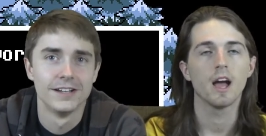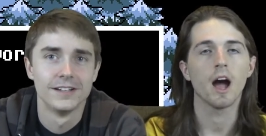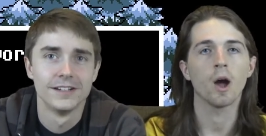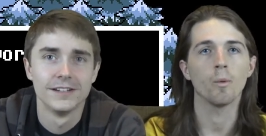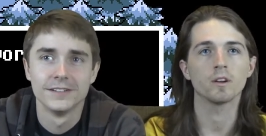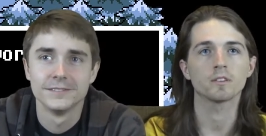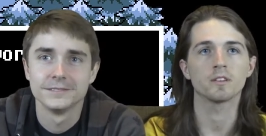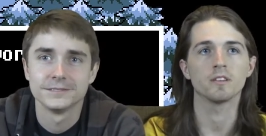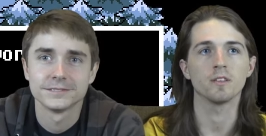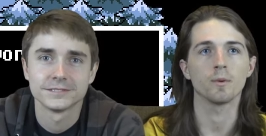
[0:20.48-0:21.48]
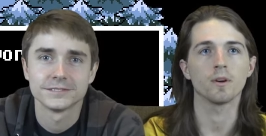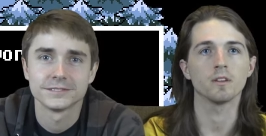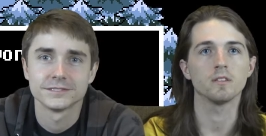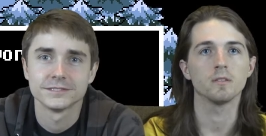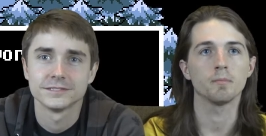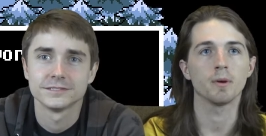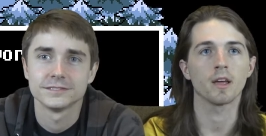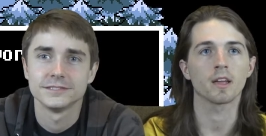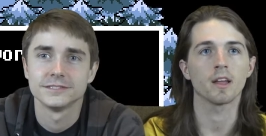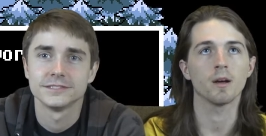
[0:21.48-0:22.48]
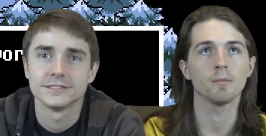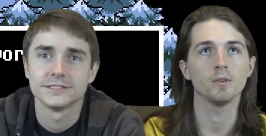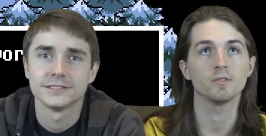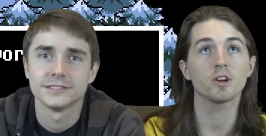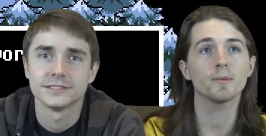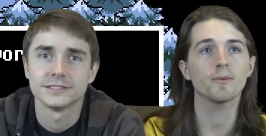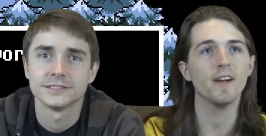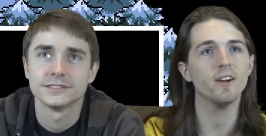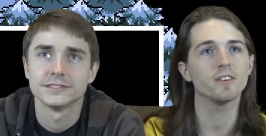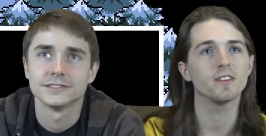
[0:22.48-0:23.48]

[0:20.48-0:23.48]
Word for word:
Speaker 1: I want to see the world, but I cannot move. Turn him around.